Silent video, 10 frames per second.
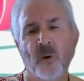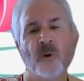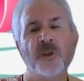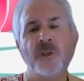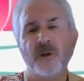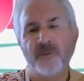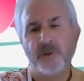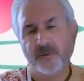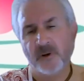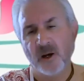or
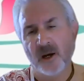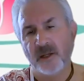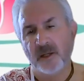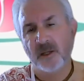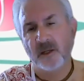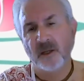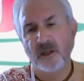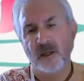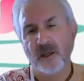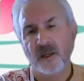servant of God?
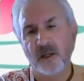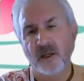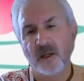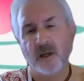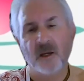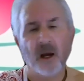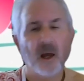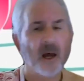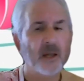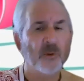
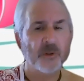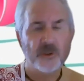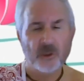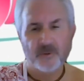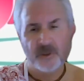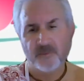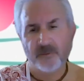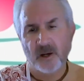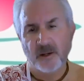God or servant of God?